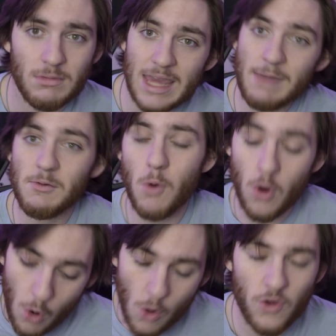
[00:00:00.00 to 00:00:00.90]
gave it
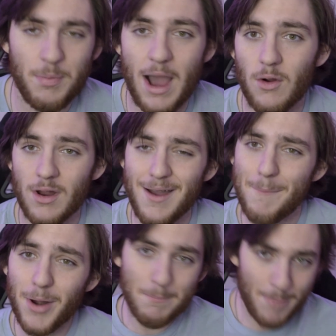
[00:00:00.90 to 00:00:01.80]
more horsepower,
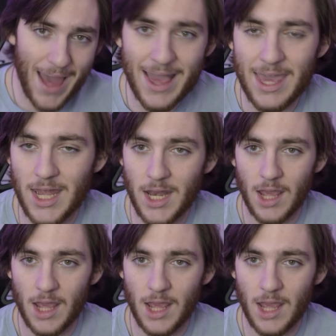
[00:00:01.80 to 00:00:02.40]
put it back in,